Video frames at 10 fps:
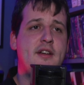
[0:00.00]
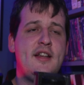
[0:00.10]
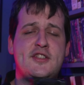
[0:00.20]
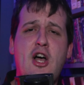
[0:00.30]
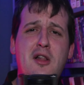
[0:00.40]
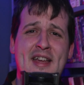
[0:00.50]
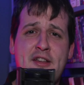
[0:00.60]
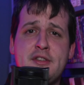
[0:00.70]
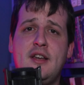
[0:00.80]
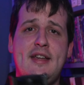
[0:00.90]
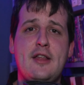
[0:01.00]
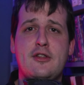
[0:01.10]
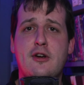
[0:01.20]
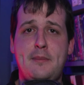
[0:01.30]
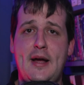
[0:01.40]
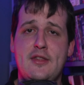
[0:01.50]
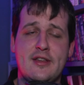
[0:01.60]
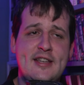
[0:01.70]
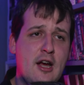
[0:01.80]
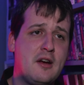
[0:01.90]
It's all held together by the
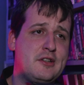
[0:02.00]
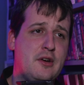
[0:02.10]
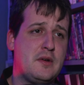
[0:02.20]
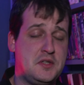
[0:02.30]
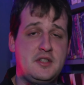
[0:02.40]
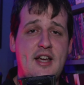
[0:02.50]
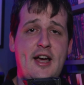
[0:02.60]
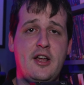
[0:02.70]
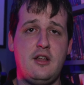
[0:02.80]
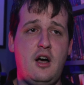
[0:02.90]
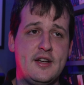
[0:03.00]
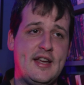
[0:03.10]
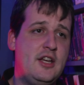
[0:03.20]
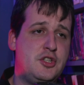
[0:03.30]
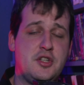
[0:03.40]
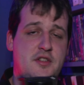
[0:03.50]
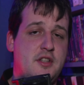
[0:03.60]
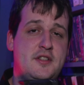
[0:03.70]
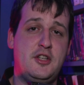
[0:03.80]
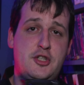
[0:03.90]
characters, the dialogue, and just the
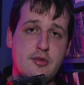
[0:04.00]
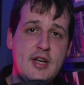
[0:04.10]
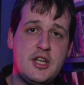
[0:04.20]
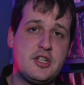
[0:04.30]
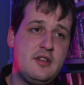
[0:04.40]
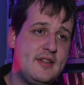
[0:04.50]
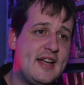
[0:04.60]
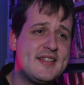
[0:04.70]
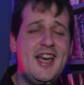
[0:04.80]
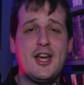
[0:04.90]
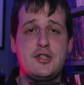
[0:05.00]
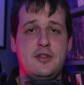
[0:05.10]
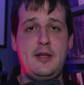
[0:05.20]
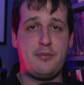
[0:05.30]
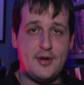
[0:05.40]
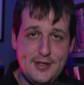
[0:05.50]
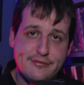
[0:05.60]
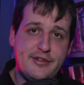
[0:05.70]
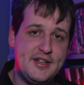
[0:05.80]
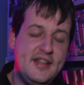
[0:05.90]
situation that's actually pretty
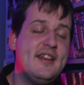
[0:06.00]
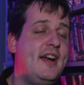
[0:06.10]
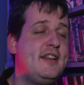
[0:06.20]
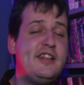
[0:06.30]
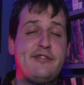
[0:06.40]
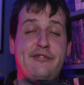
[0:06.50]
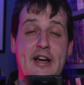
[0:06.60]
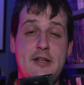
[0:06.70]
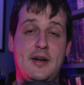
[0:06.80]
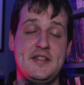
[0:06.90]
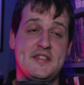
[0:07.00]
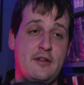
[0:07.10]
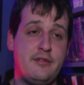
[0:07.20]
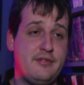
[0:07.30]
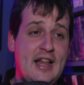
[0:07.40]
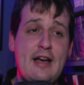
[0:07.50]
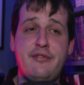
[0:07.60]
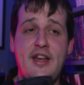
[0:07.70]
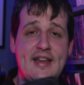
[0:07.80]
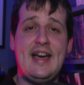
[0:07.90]
funny. I did find myself
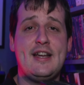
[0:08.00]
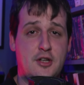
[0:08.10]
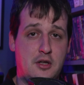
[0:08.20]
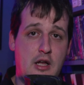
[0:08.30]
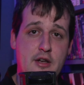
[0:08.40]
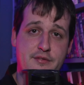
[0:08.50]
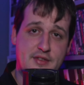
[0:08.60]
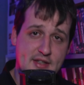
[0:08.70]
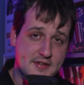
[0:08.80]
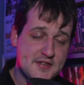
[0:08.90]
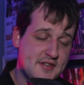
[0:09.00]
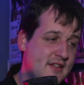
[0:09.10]
laughing at a lot of this.